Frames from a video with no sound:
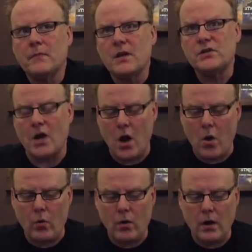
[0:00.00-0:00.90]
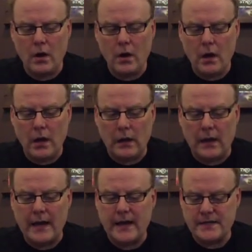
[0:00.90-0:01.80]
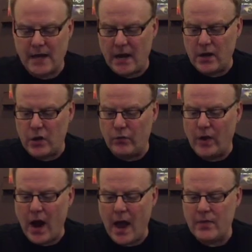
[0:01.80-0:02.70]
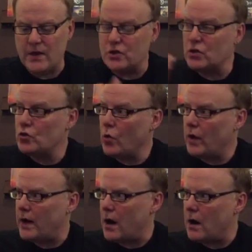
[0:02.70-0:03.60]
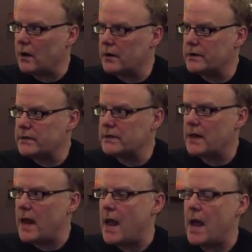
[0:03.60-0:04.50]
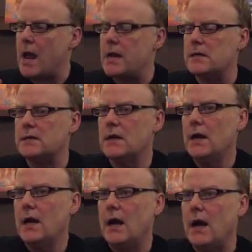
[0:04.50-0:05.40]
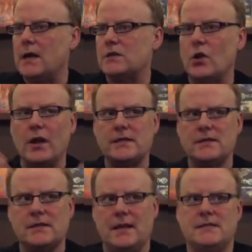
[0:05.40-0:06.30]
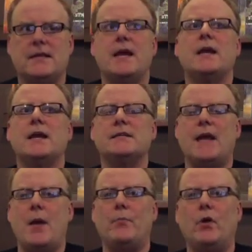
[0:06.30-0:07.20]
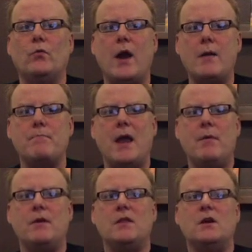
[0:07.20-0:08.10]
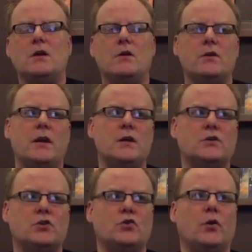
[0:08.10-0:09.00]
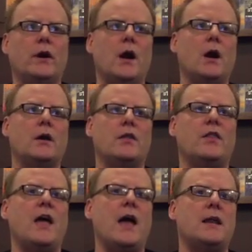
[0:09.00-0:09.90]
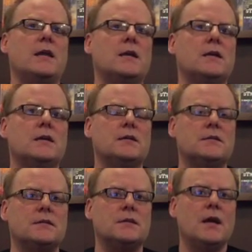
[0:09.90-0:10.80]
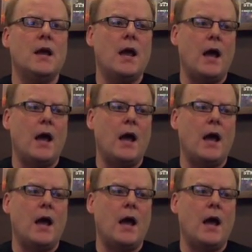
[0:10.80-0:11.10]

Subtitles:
So like I said, you've got these story arcs, and so let's take an example, right? Maybe there is a story arc that is